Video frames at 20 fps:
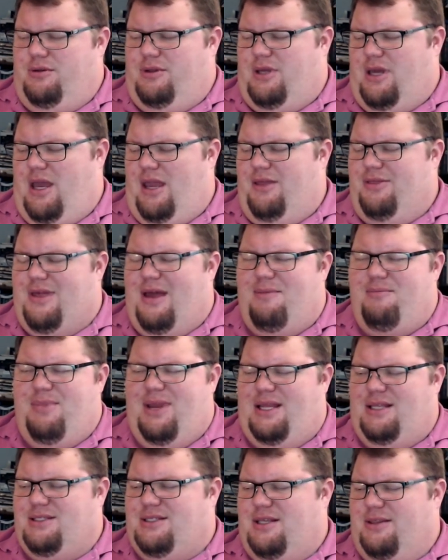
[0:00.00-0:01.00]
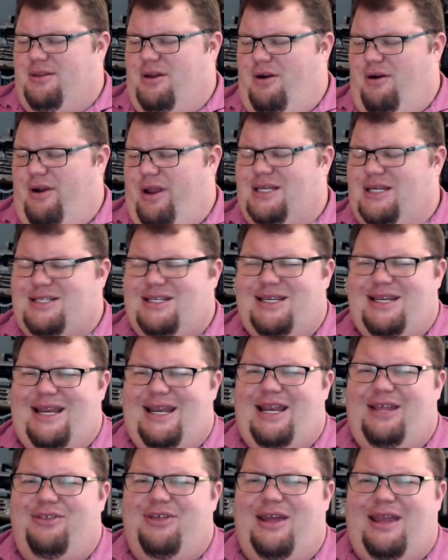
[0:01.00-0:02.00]
Okay, that means that there isn't
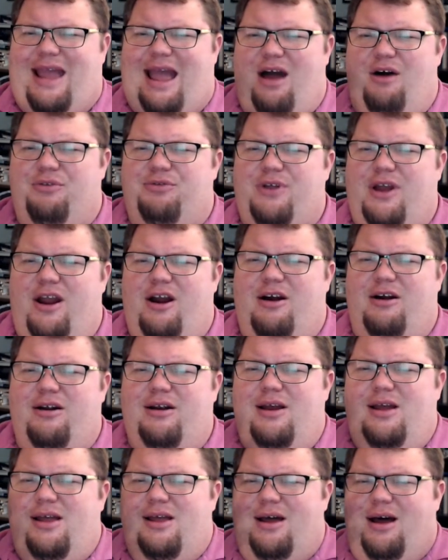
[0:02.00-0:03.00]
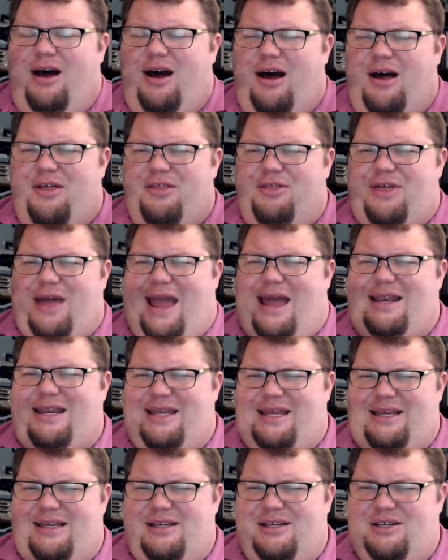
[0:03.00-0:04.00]
anything out there that
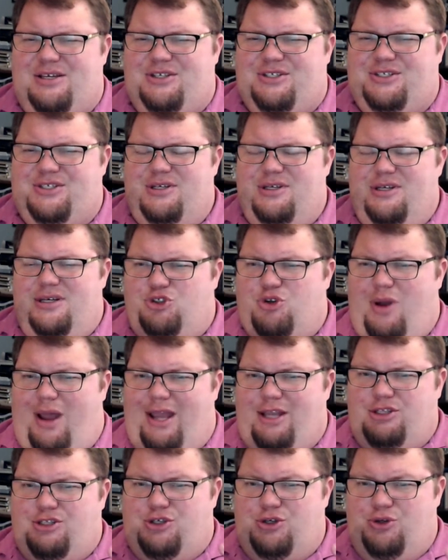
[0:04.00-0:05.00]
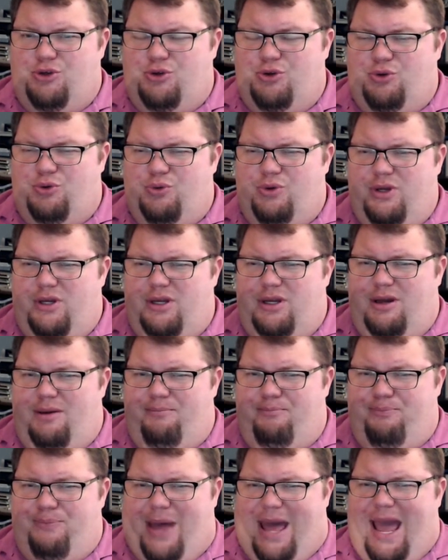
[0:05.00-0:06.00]
is trying to
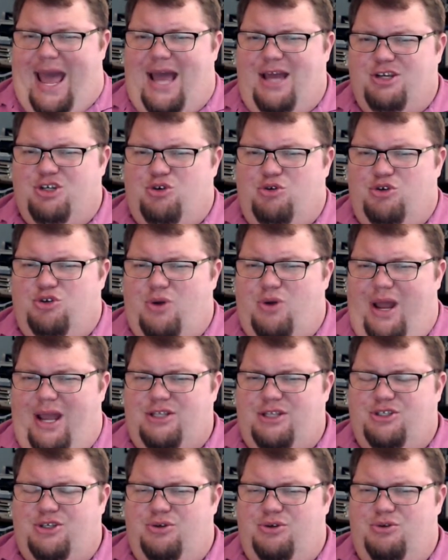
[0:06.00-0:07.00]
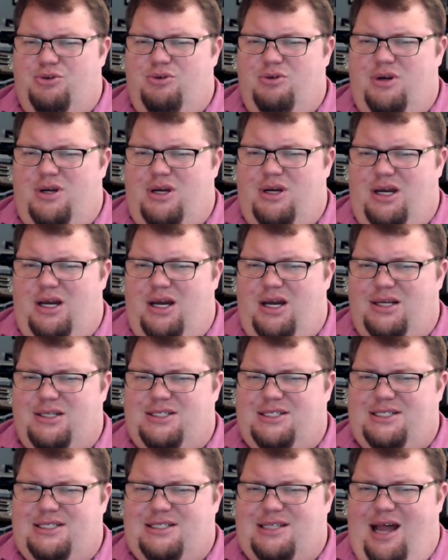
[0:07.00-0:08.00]
bash or trying to
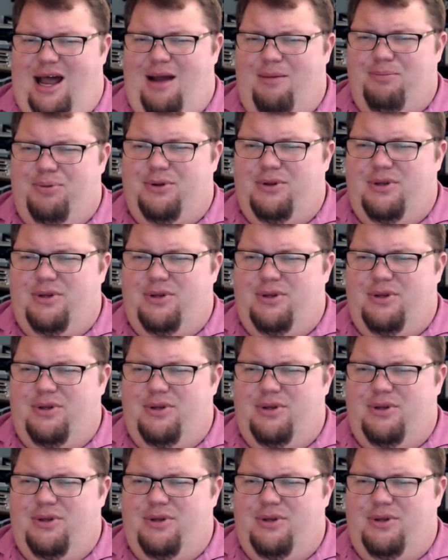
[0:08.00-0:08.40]
stop